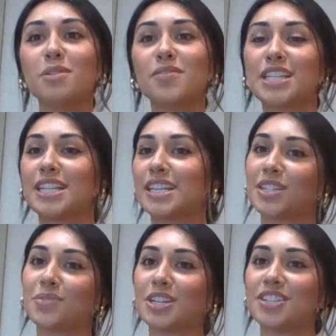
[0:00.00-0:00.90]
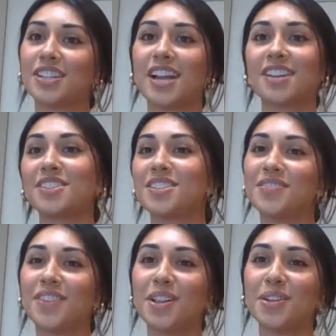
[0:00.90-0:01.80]
move into the next question, kind of just a
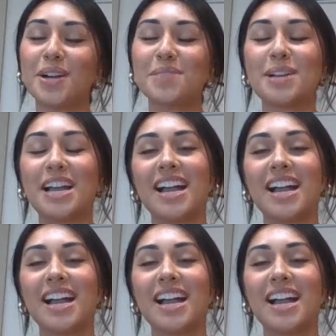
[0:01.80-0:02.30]
follow-up,